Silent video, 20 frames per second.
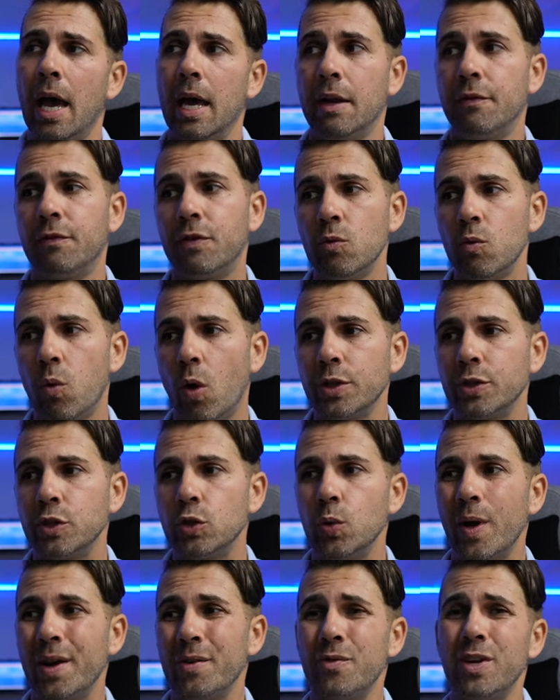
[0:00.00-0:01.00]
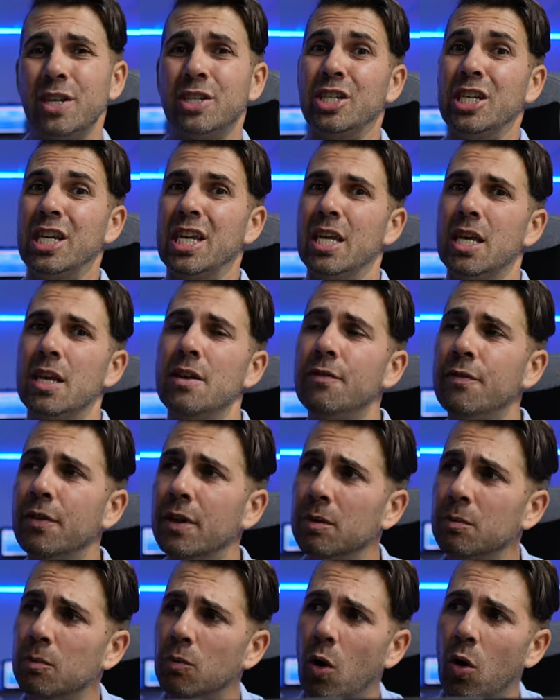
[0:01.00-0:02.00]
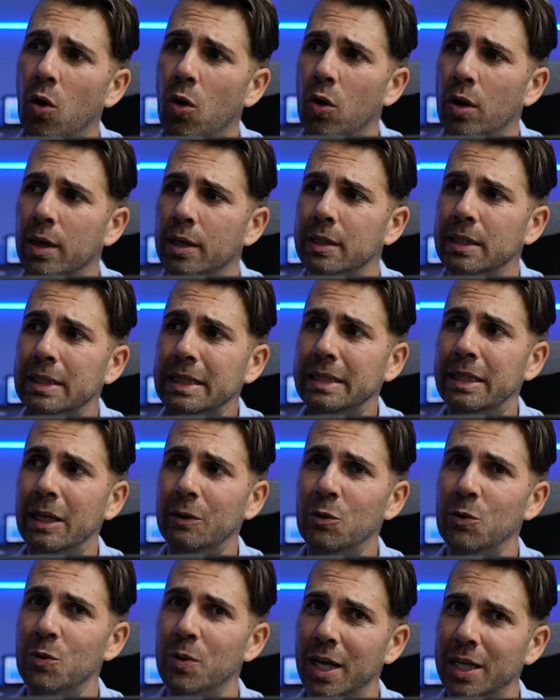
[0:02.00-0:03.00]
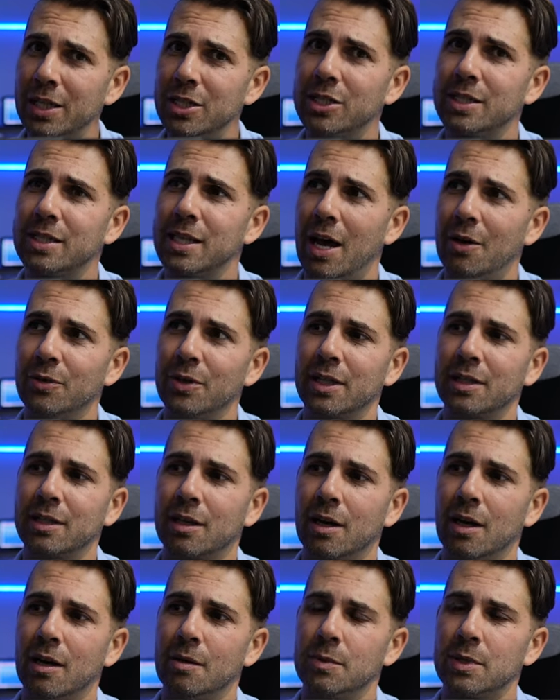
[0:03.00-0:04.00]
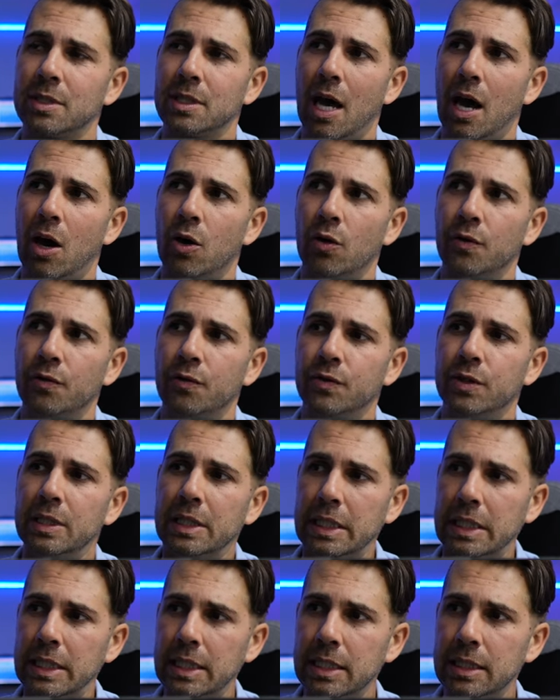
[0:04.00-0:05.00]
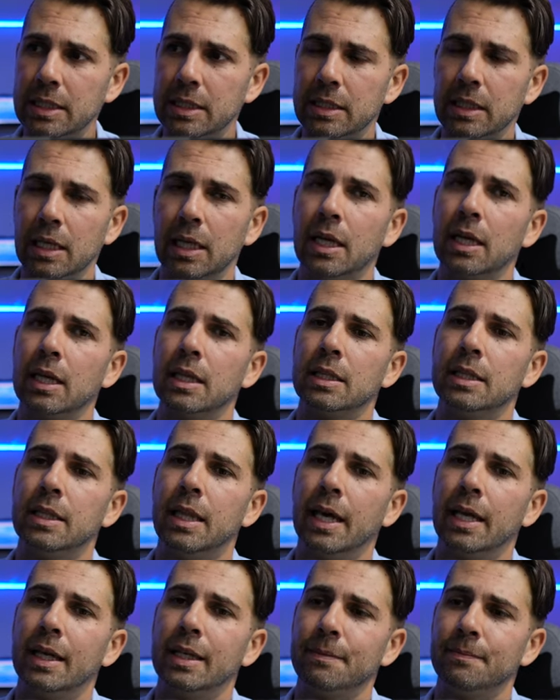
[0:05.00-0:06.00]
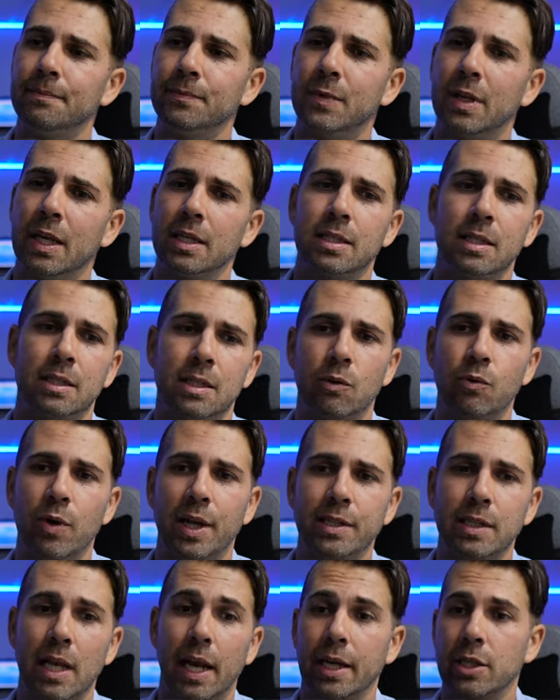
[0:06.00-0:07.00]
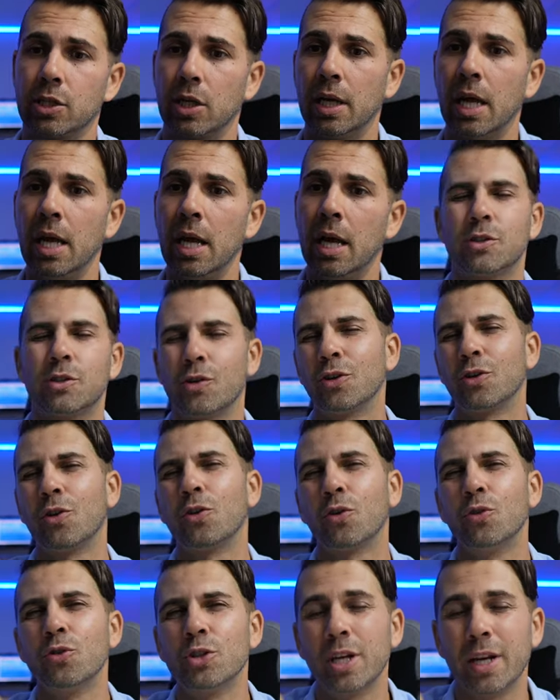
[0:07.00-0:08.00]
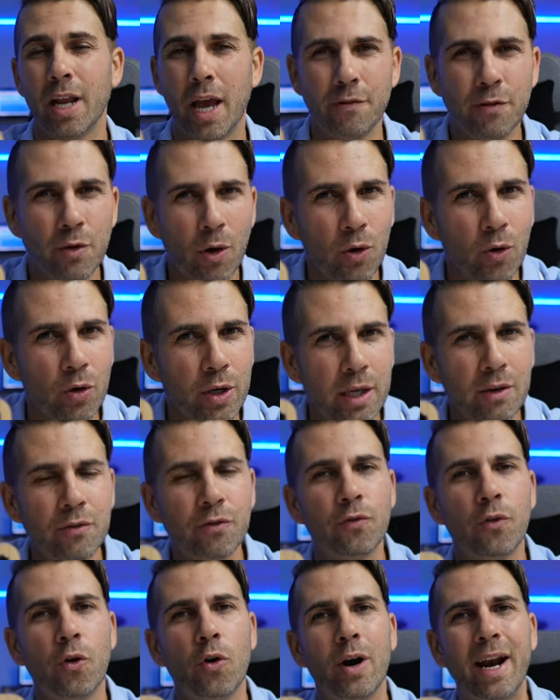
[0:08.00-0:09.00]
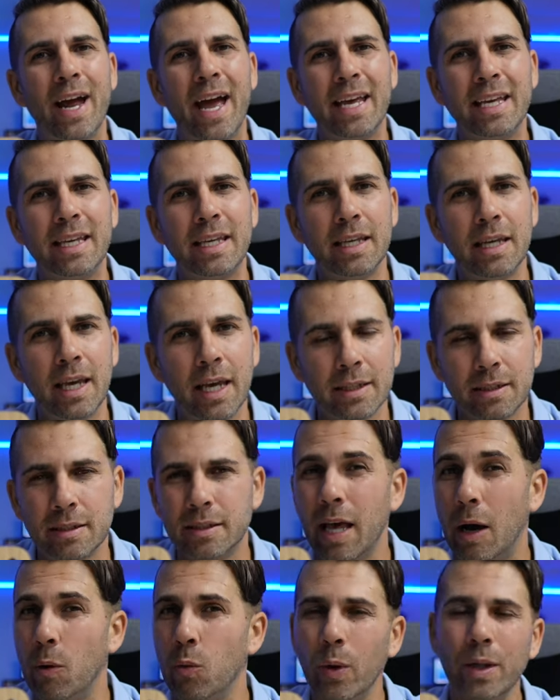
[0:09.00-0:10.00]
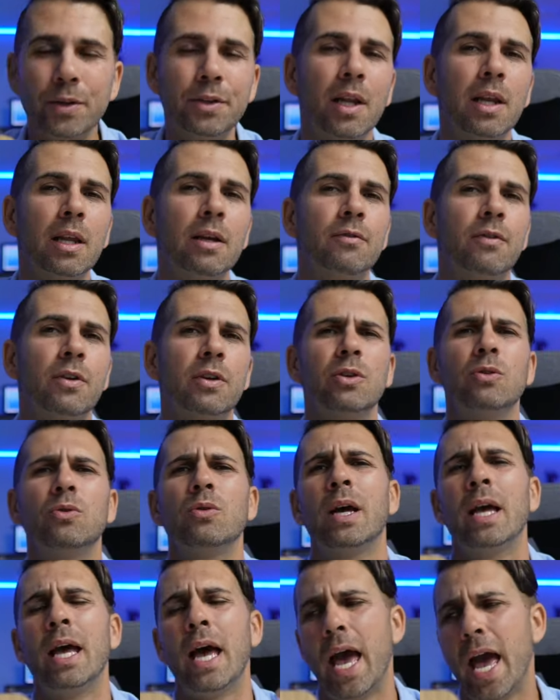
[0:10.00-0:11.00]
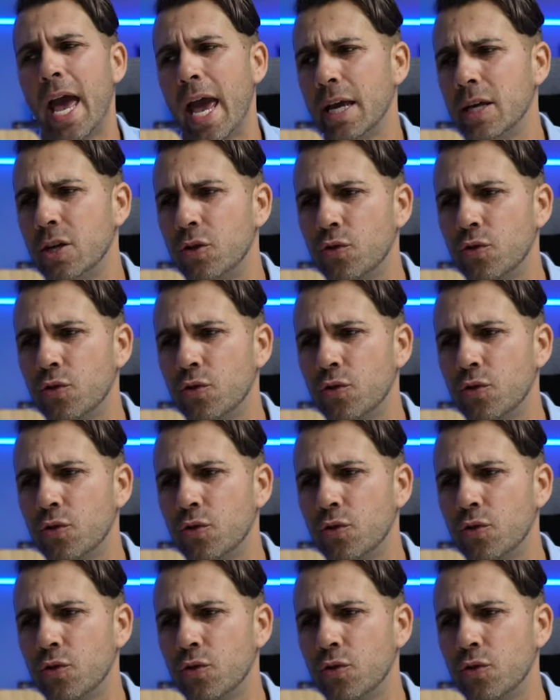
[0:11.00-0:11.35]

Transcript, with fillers: And if you want to enrich even more the rich sound that comes out of these, then this is a great selection. So in conclusion, if you're looking for a kit that will deliver you a